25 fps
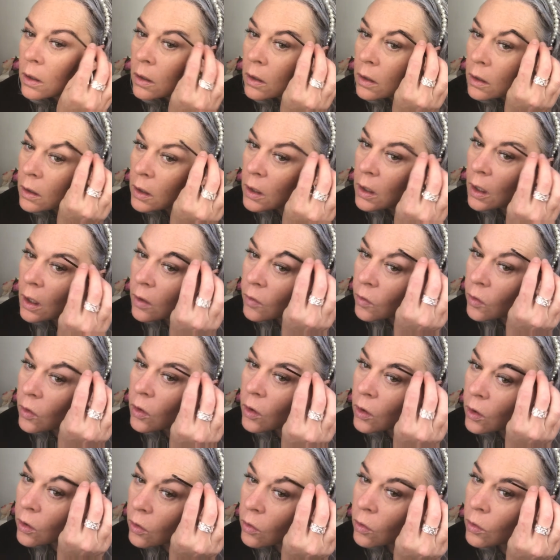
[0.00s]
the
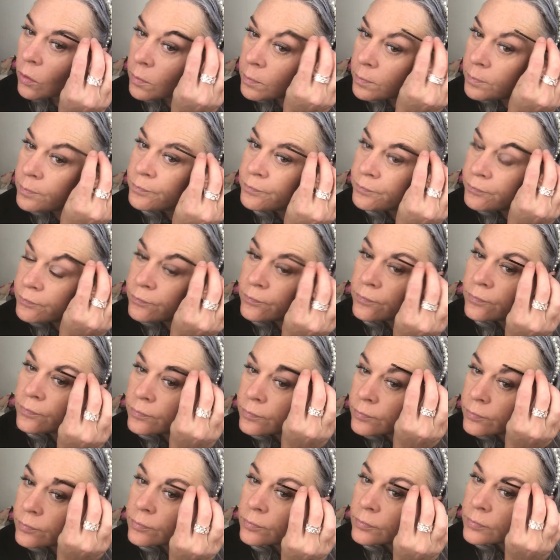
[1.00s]
little
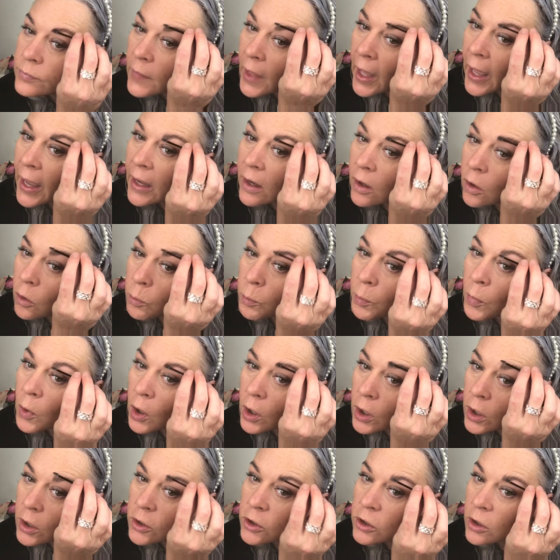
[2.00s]
angled
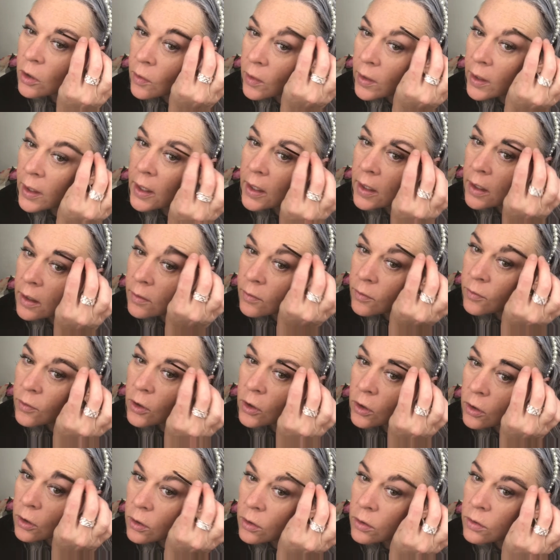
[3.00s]
brush on the end of
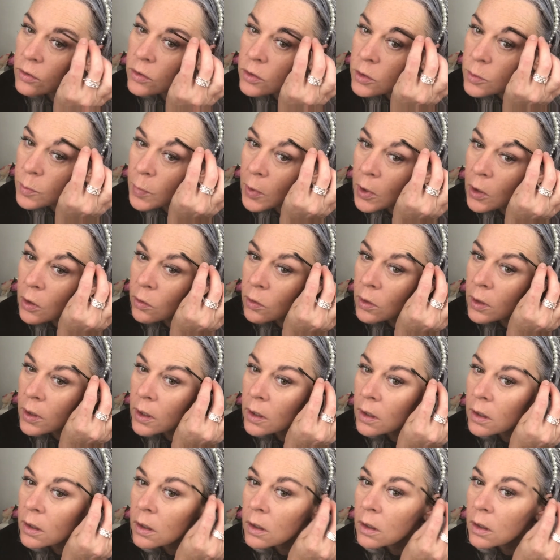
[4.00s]
your spoolie